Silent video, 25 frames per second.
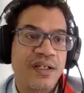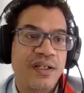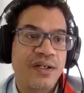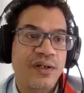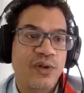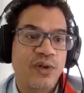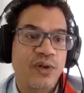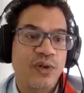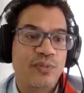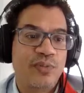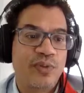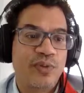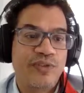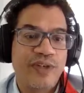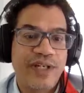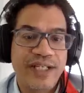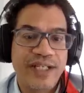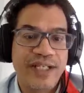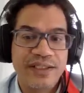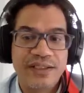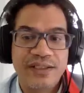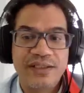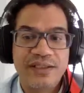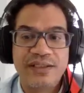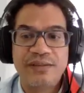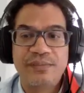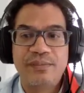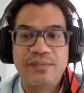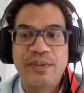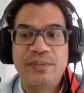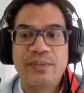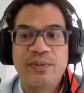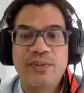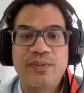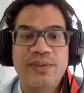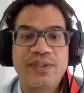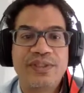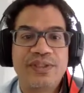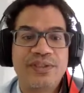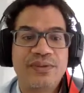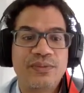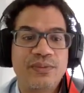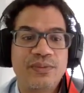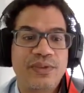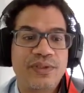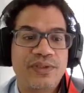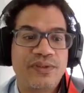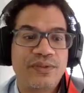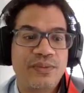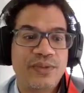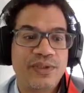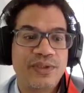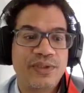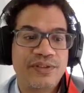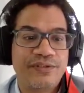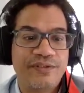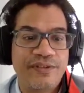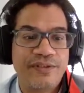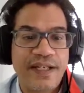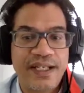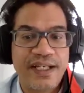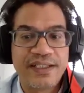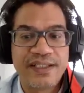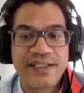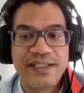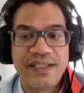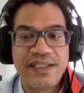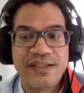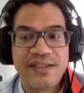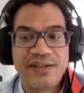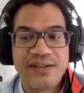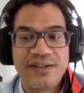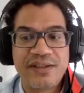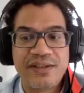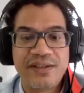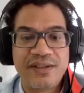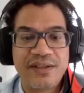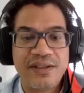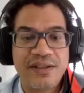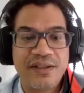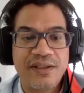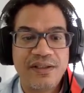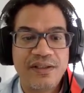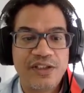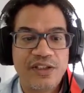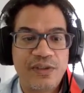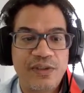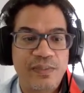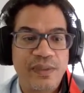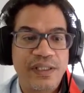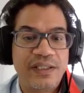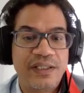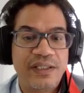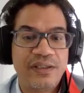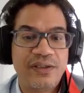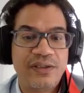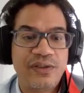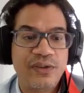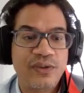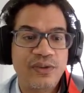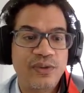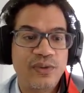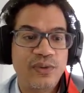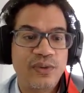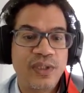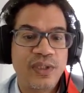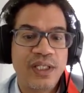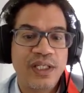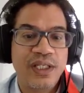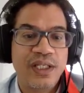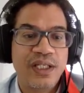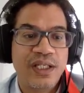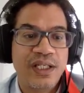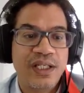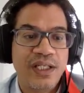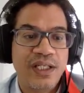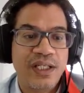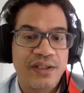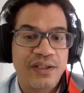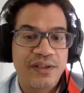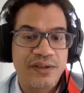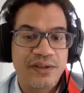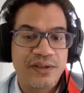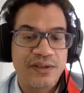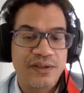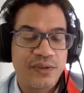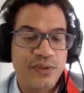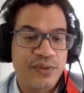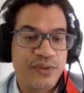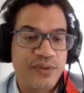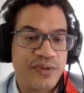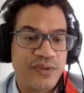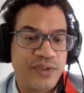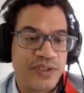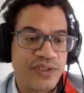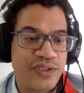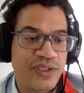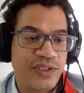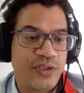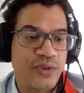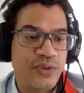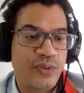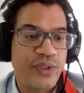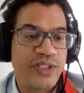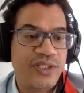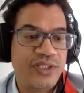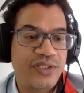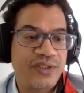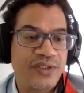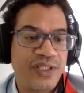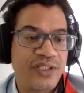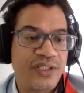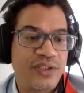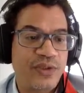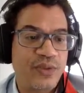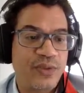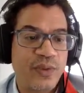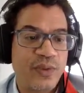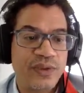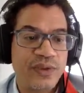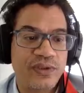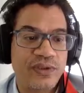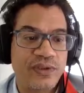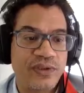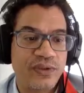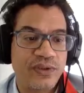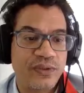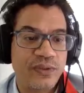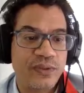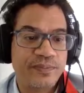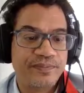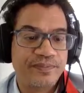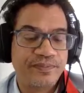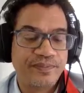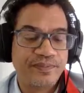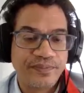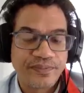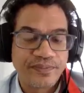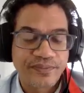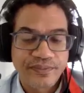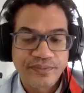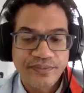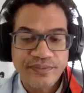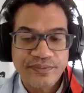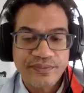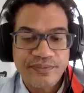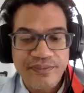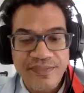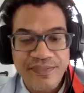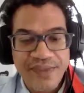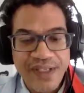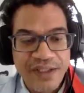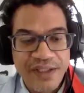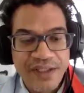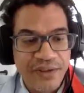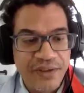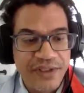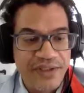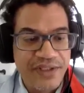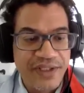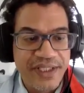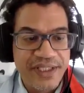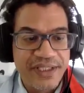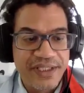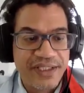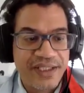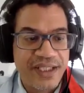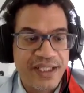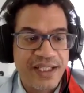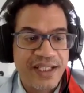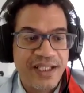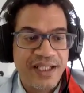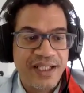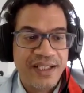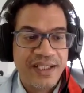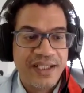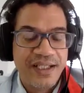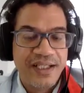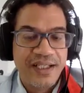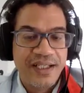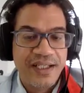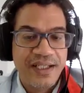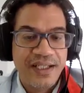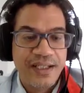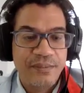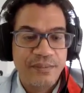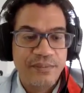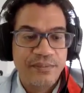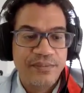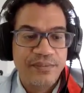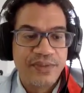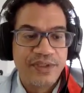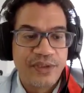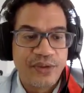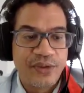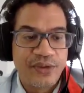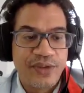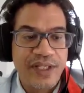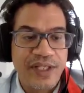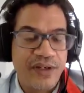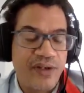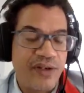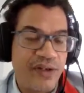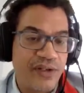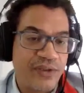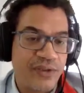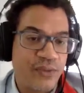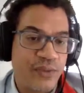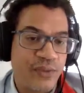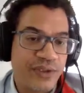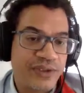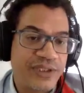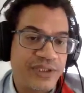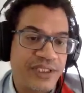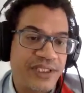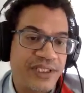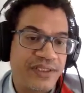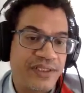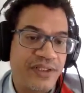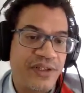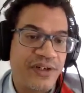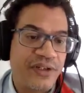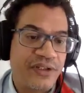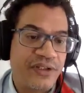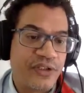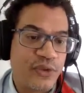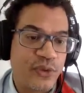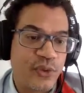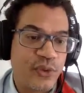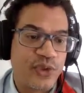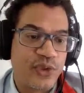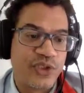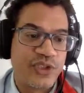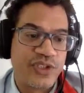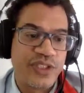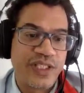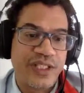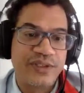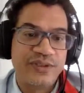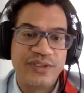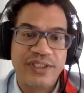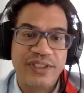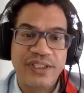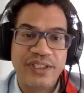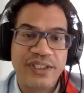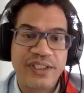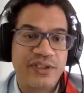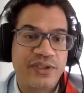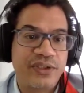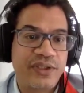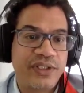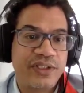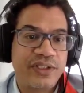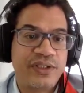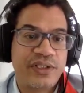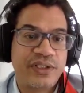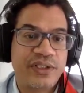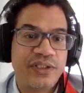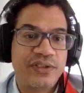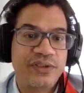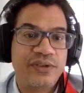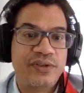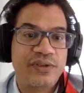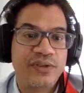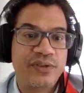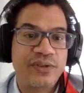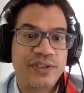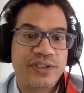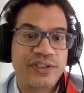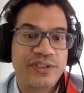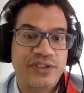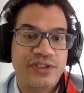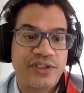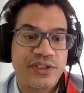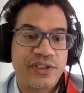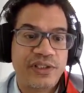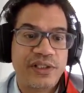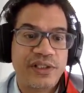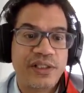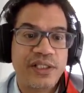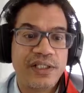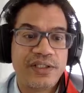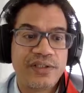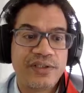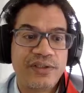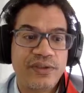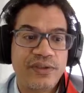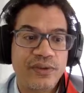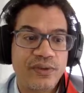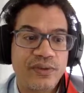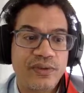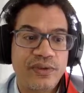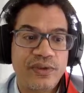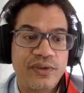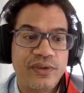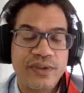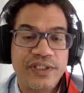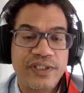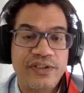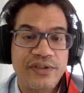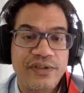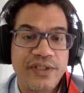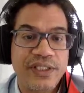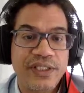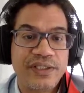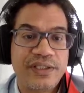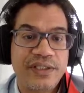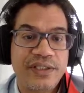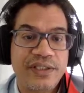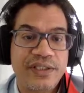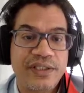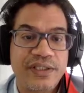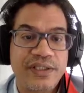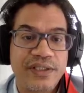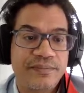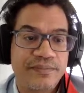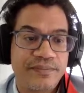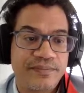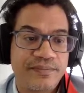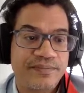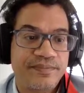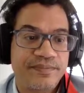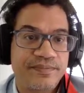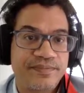or provide people with the facts that speak to the situation that you want to address. So there are sources out there that you can turn to as a journalist to address this.